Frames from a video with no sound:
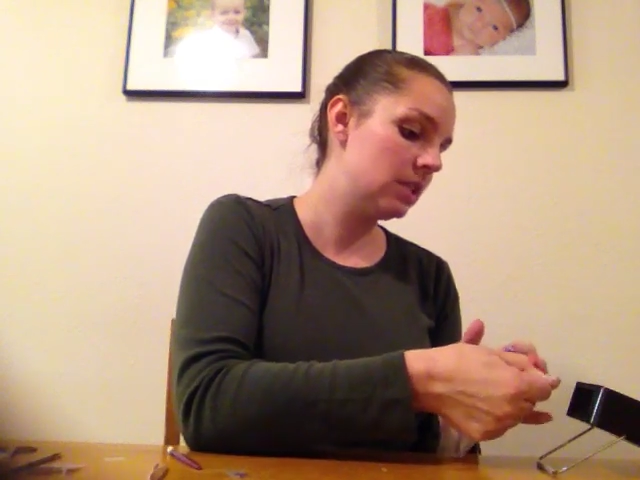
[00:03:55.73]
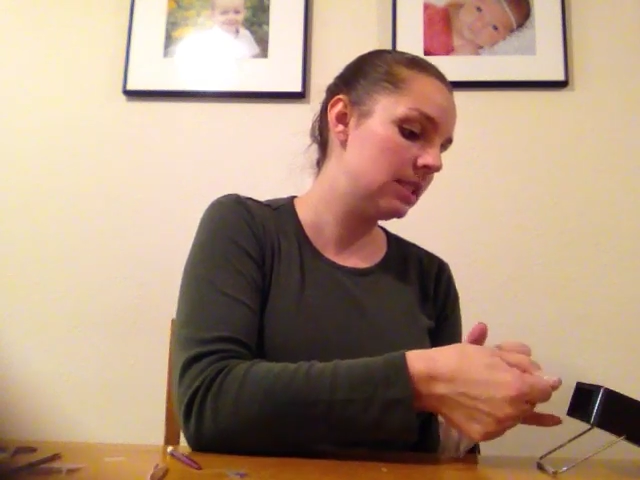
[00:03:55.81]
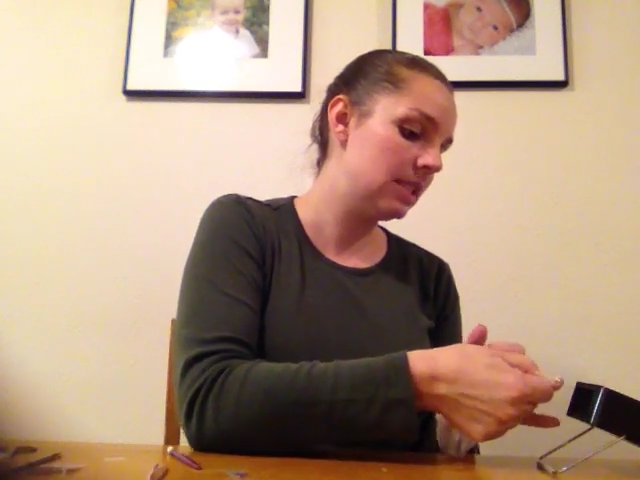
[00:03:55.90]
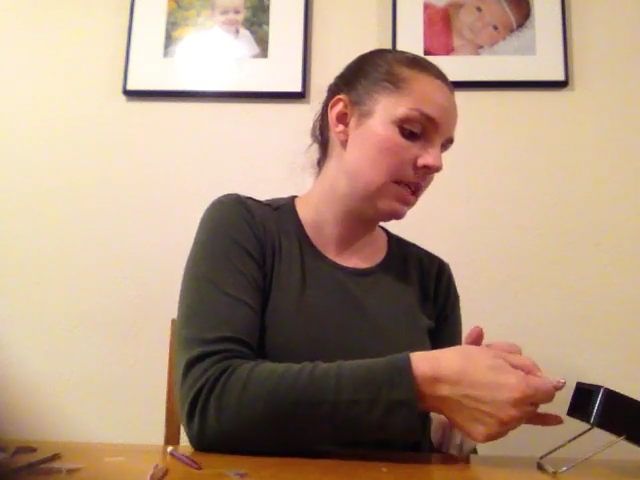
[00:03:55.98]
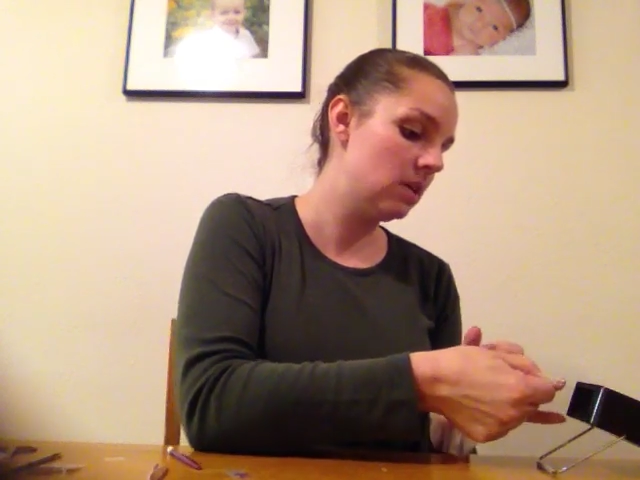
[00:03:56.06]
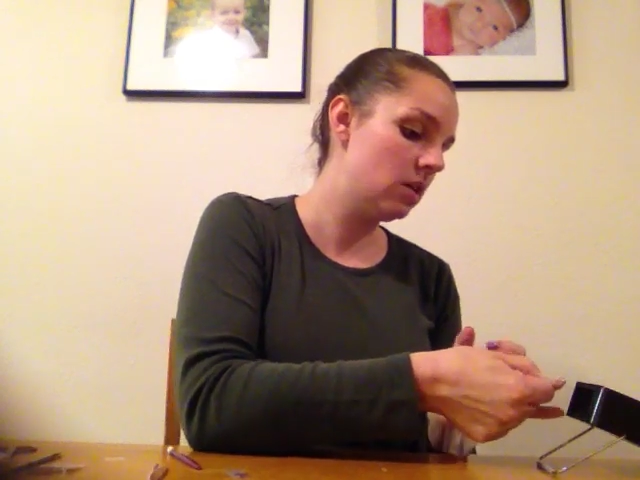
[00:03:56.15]

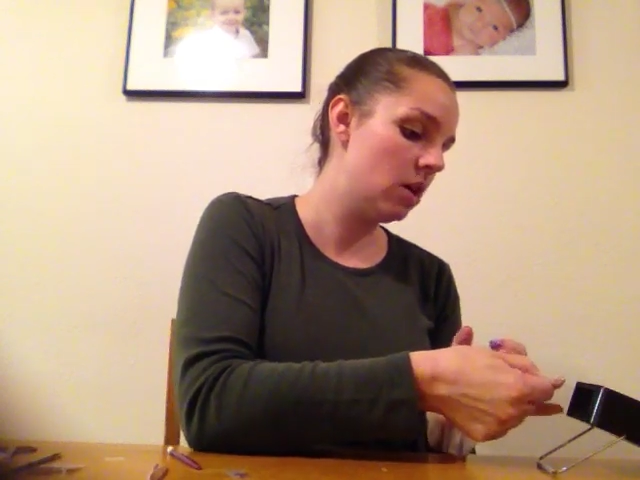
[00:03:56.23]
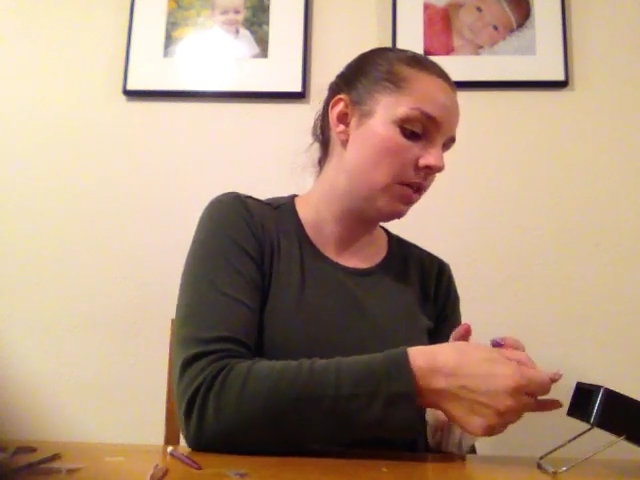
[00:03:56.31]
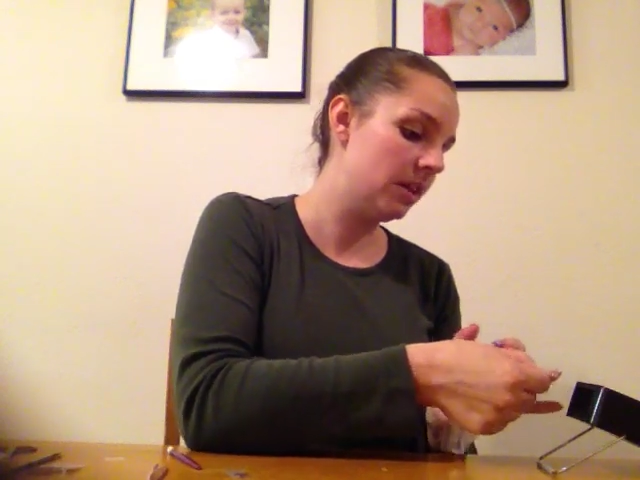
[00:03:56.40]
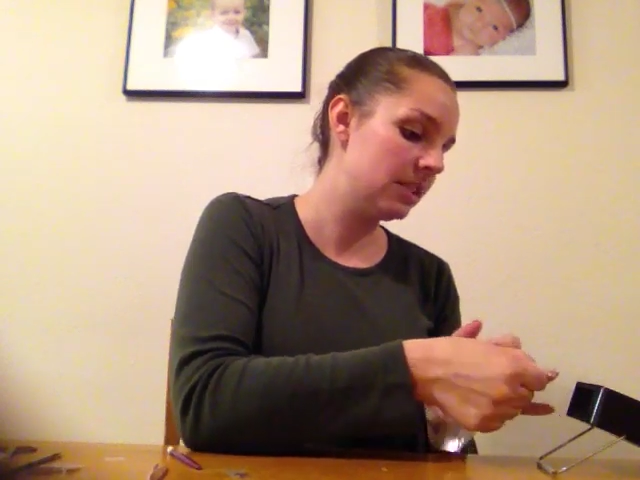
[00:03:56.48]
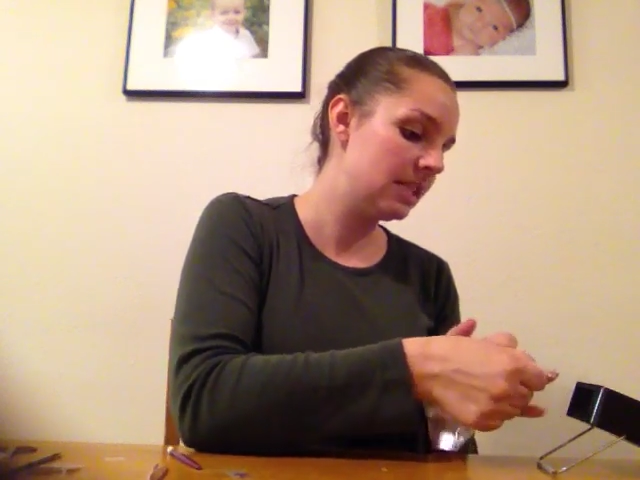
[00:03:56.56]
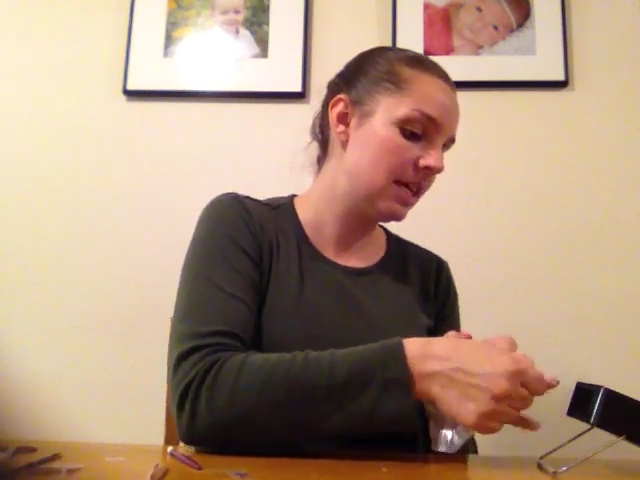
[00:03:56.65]
seal on
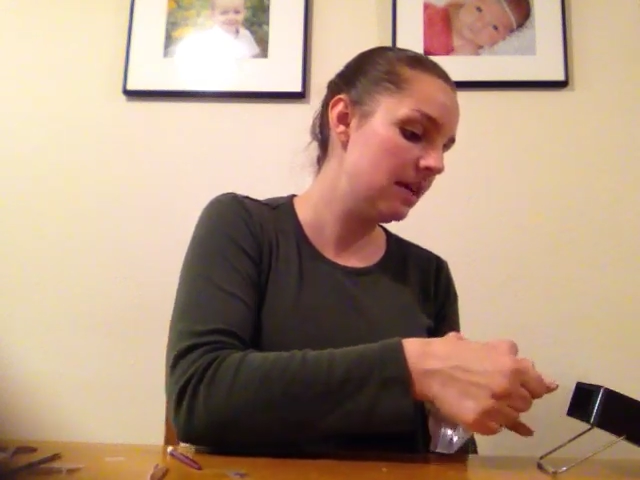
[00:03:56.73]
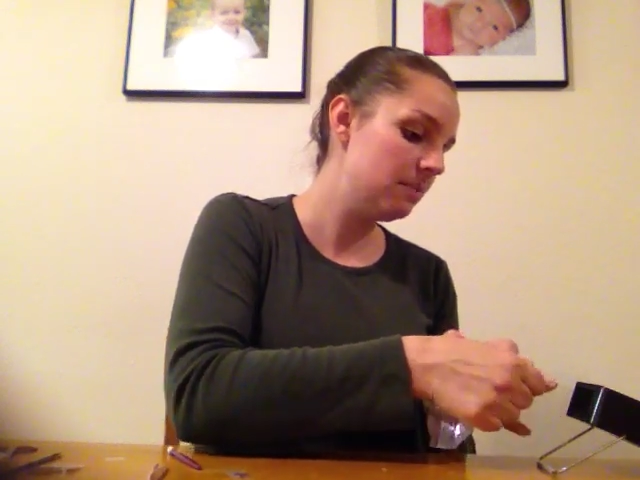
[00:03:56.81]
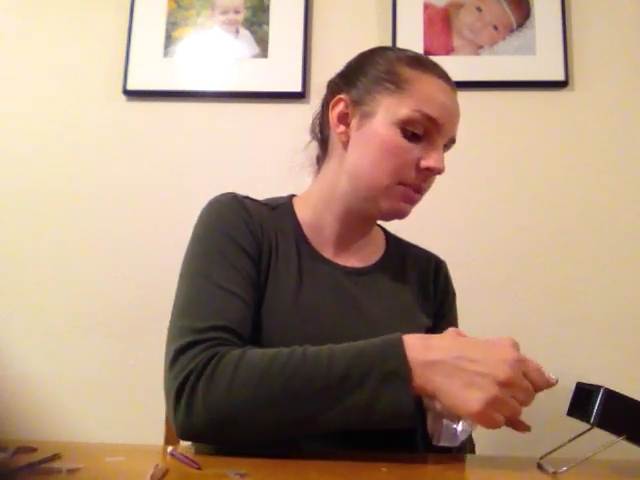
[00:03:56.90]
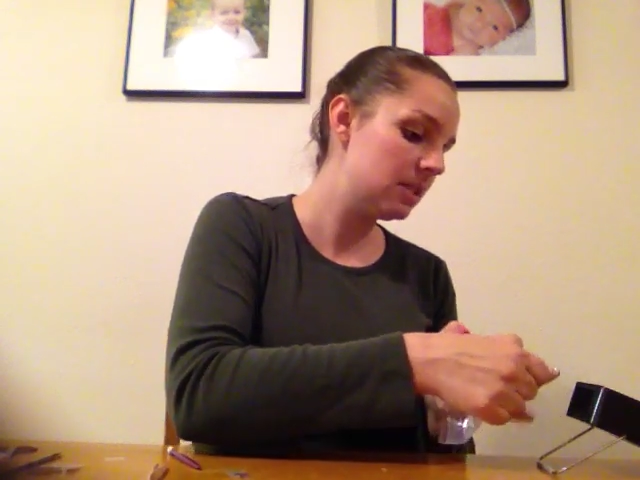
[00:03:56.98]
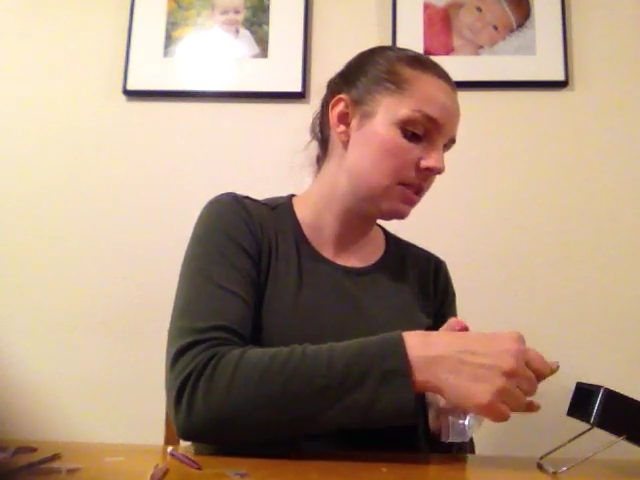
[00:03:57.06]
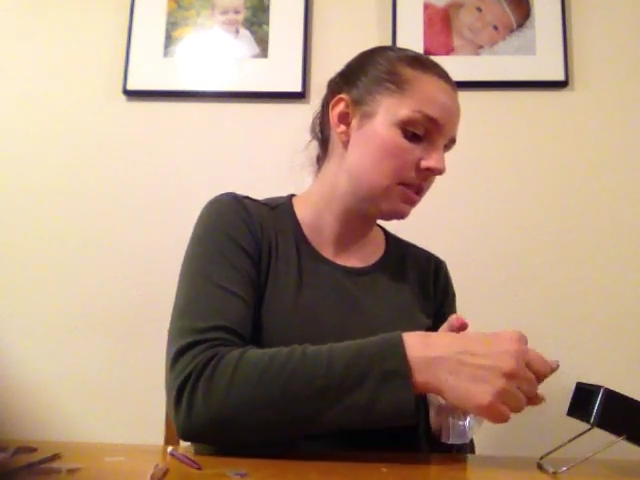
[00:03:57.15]
the
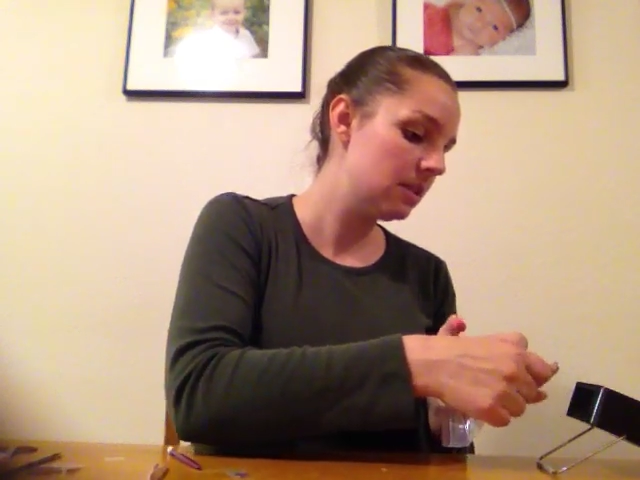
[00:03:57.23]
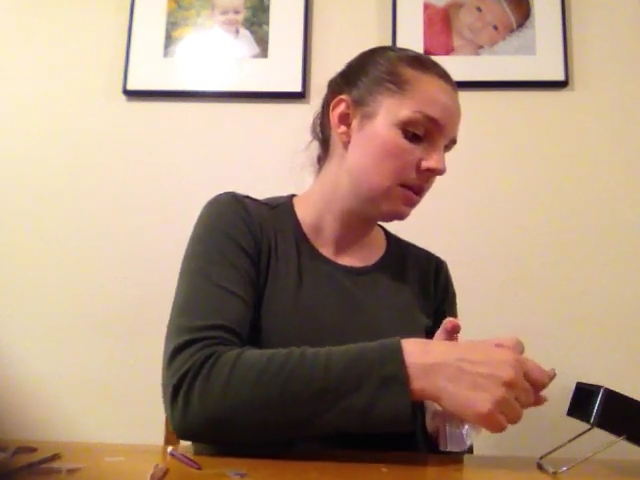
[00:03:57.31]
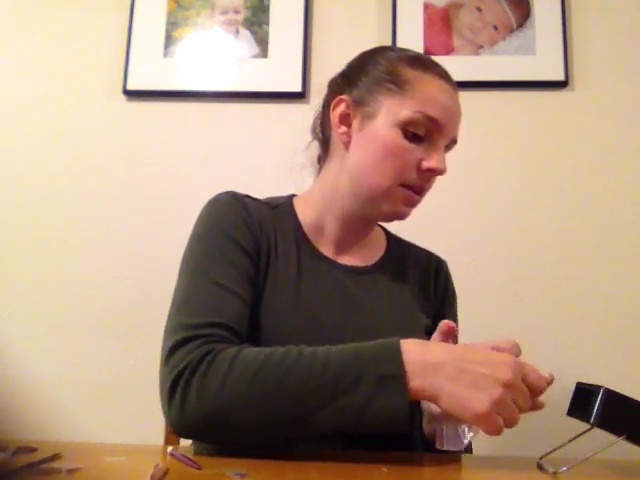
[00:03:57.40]
tips